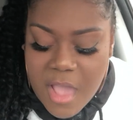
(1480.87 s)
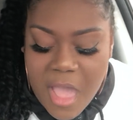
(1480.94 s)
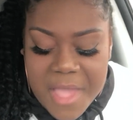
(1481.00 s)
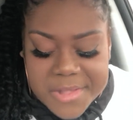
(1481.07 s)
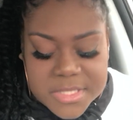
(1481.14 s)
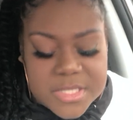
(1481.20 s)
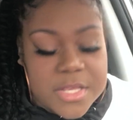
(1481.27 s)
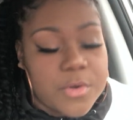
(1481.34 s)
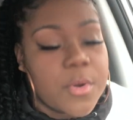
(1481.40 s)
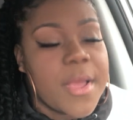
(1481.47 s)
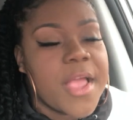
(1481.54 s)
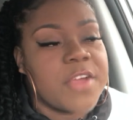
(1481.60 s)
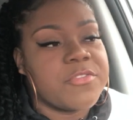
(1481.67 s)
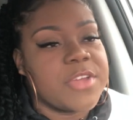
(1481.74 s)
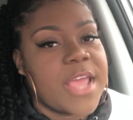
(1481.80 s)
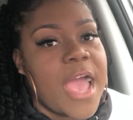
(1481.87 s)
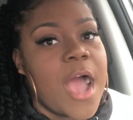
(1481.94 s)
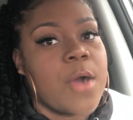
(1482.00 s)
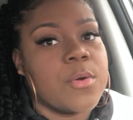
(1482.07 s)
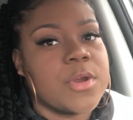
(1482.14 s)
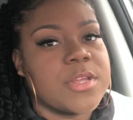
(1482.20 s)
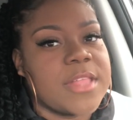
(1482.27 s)
I had to set on every
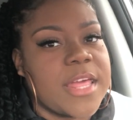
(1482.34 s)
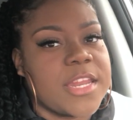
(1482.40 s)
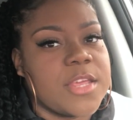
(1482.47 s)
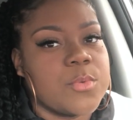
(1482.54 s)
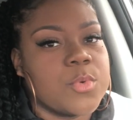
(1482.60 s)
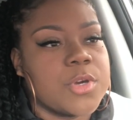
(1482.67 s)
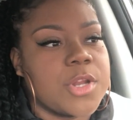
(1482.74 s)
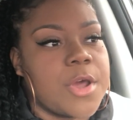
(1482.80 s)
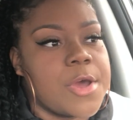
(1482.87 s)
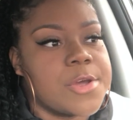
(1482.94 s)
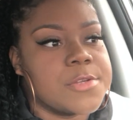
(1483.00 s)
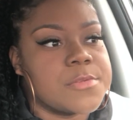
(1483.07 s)
hour that it would